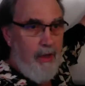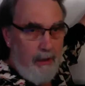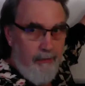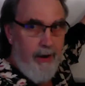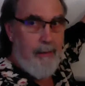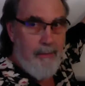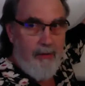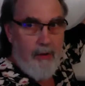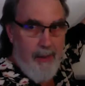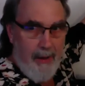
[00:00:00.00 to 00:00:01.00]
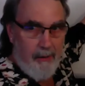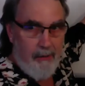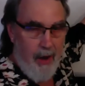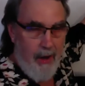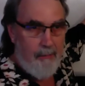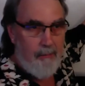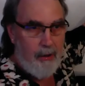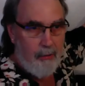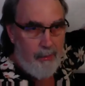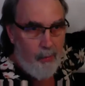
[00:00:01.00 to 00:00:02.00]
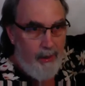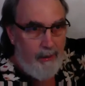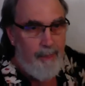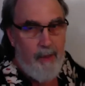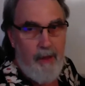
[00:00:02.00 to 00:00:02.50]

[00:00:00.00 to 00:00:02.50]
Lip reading: divided by the amount of time gives me rate.